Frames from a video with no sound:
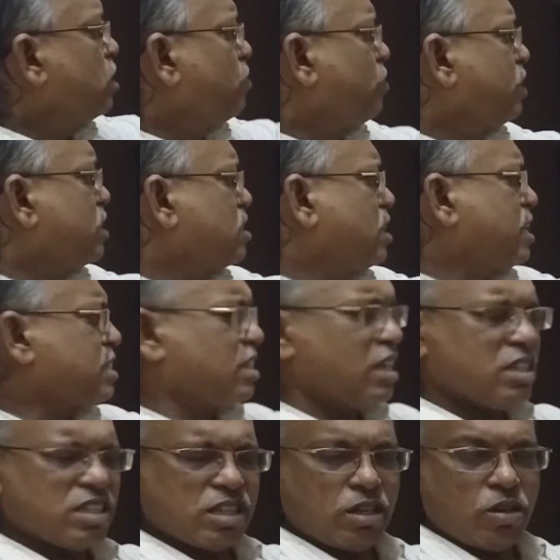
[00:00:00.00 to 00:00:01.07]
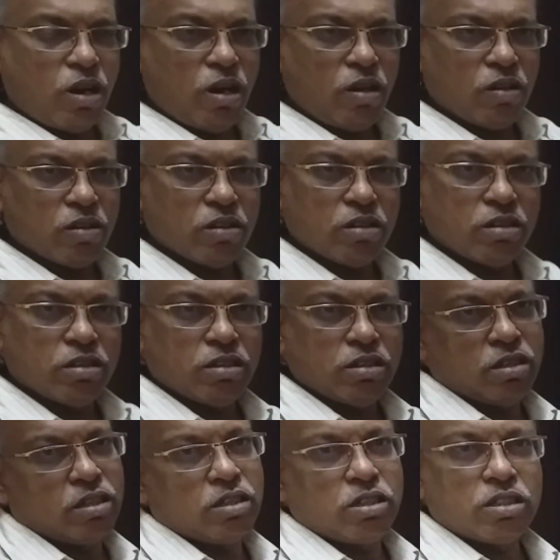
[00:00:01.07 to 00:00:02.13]
If it is less than
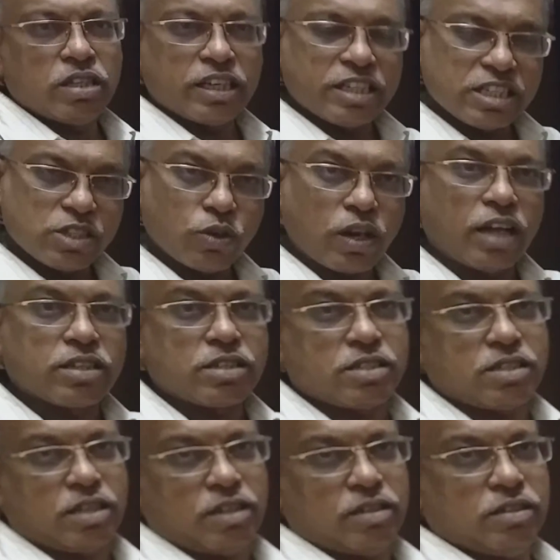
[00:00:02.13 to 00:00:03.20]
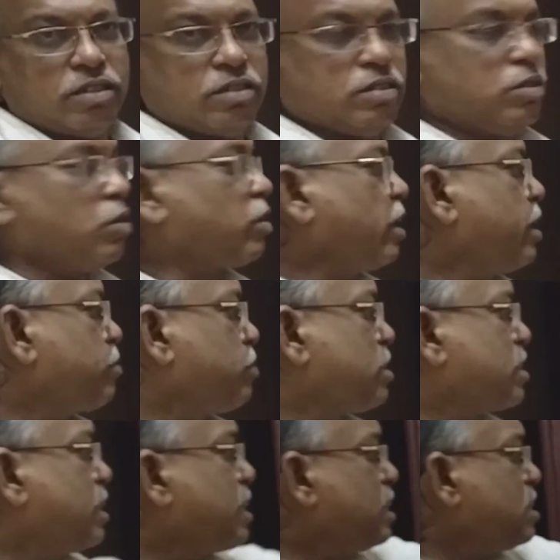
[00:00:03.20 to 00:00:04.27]
0, that is your answer. Okay, if
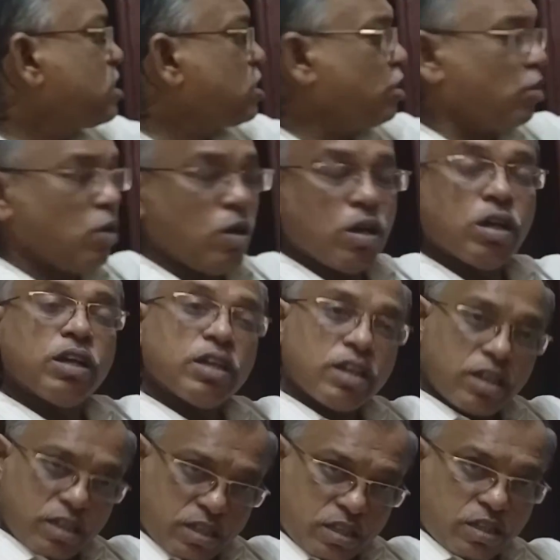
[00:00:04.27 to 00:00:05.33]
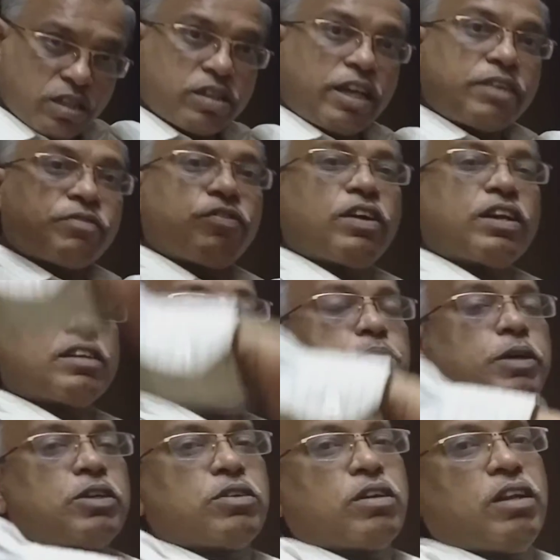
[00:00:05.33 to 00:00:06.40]
it is greater than 0, that for
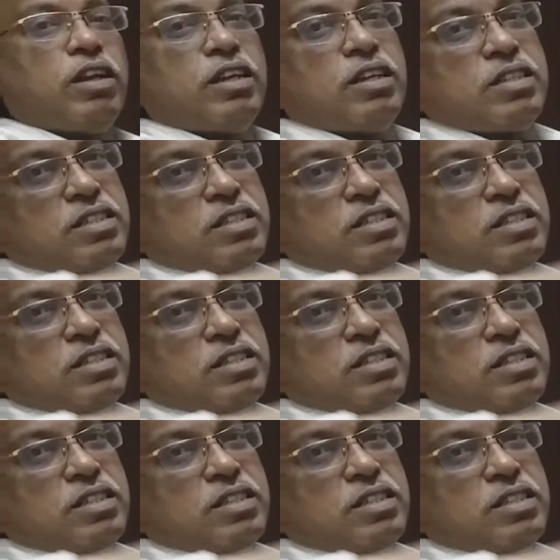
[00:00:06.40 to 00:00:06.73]
particular